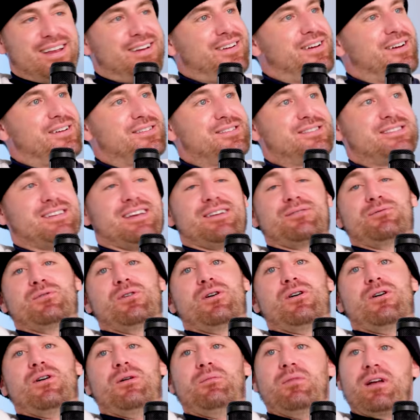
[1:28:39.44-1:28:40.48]
I, I was just like
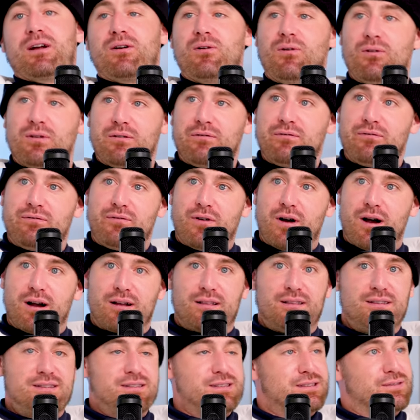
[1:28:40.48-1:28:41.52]
whoa i'm like holy
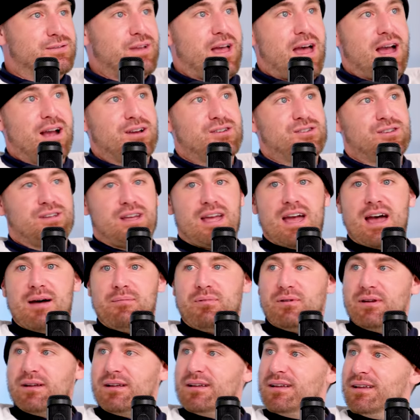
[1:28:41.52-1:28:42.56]
fuck this is actually
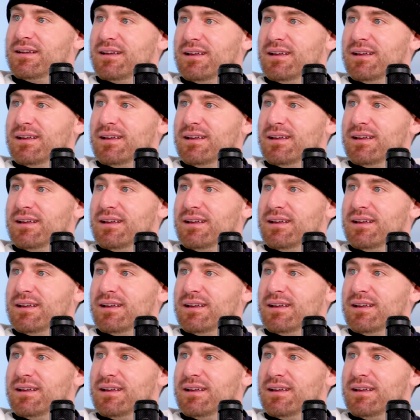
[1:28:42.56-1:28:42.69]
happening